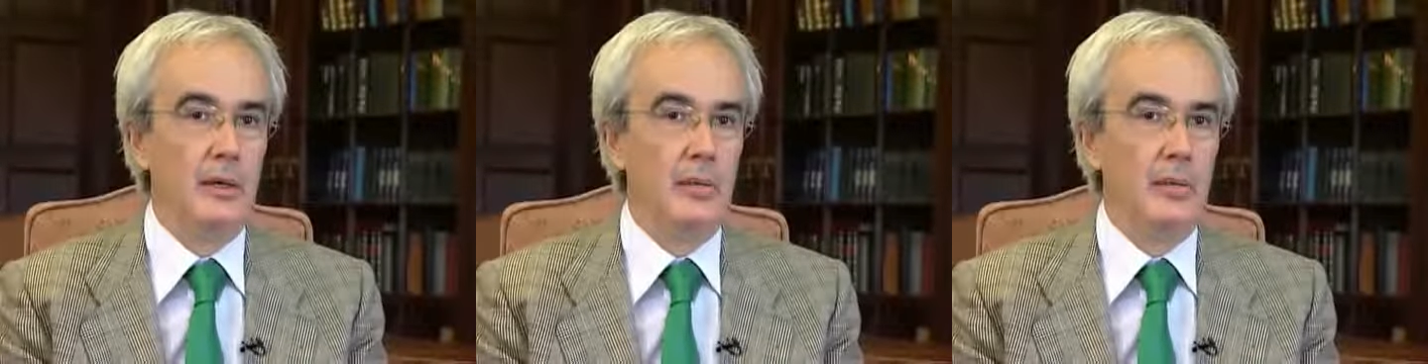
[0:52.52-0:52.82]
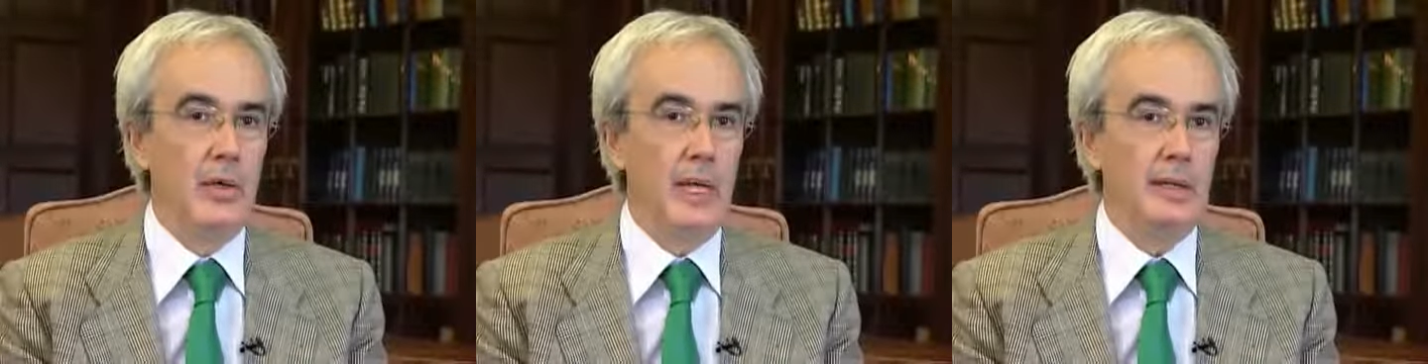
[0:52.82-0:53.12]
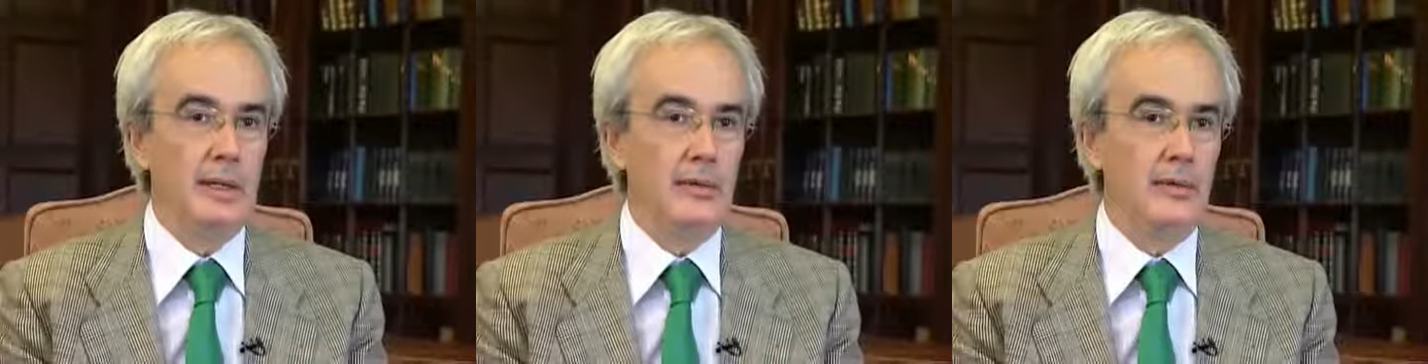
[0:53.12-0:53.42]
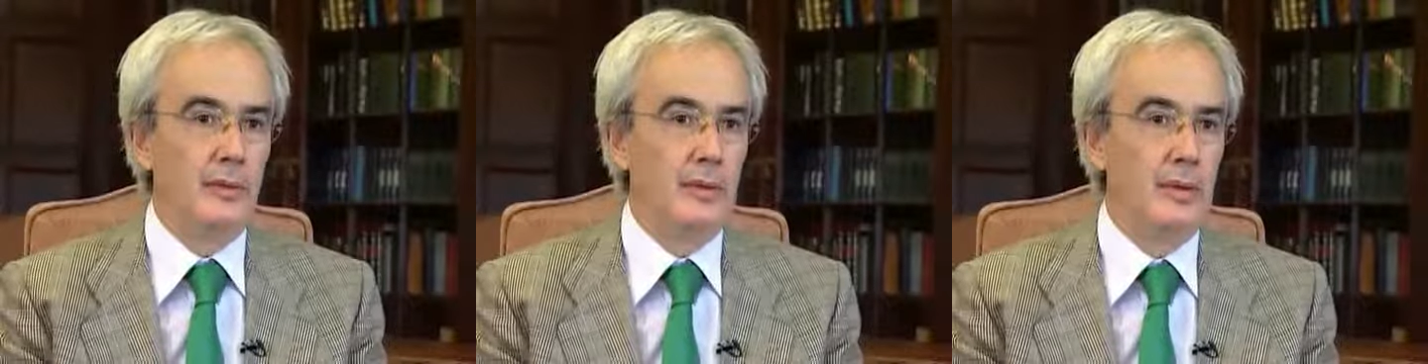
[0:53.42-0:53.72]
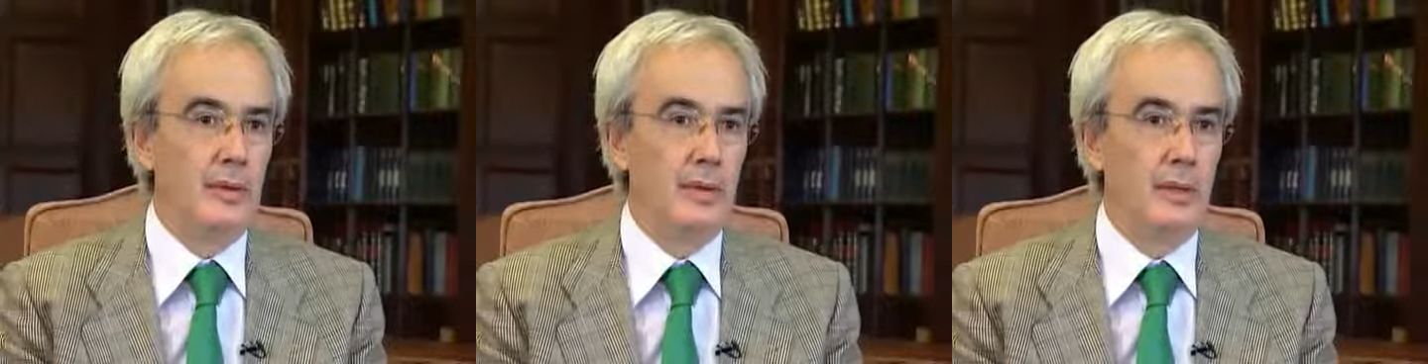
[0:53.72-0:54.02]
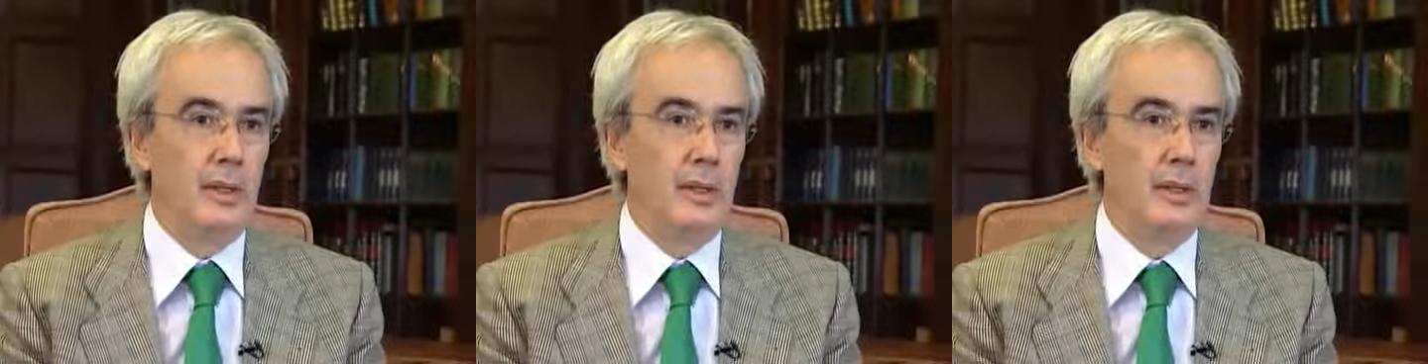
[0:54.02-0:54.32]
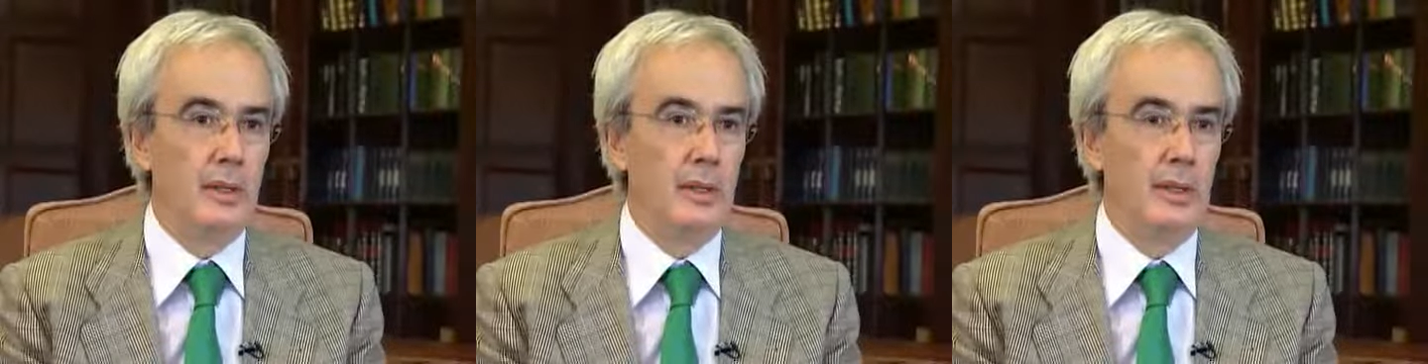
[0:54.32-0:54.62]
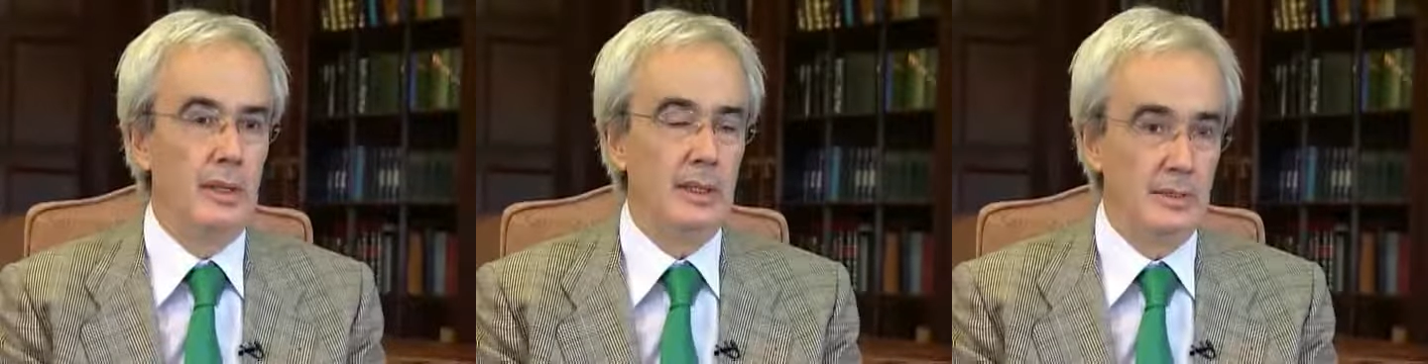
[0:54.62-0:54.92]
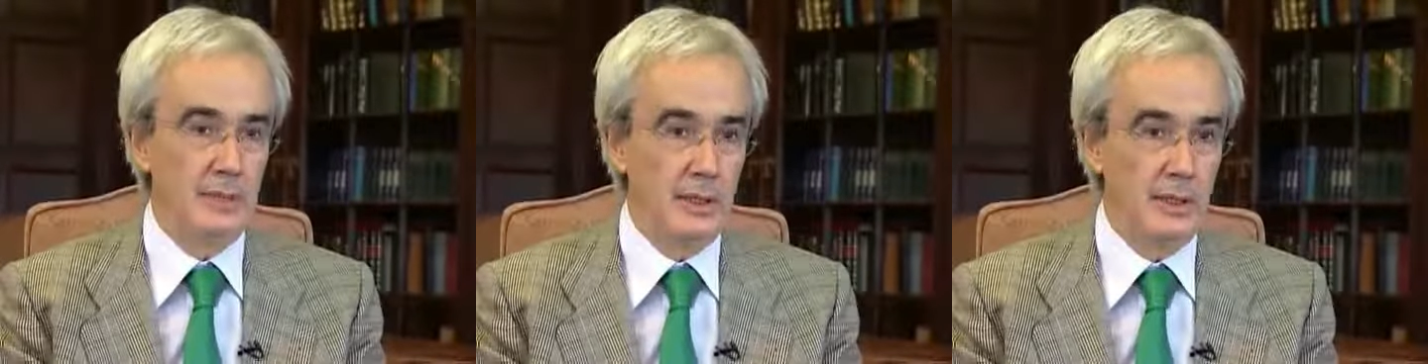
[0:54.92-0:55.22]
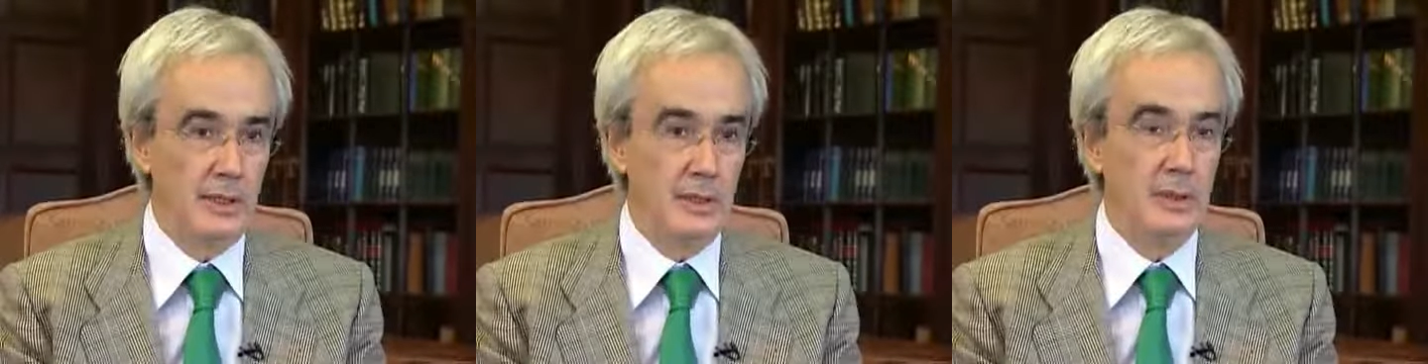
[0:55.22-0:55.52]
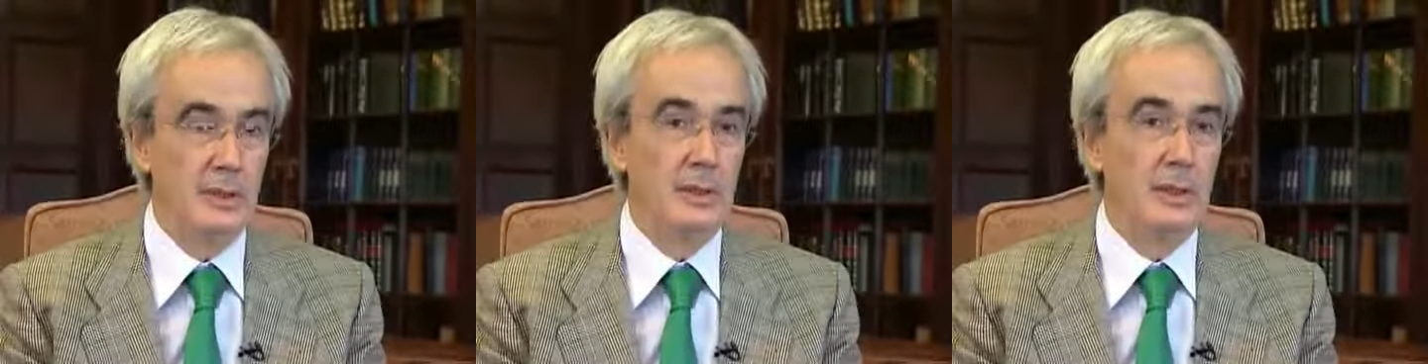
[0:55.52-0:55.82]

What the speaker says: more active in these patients,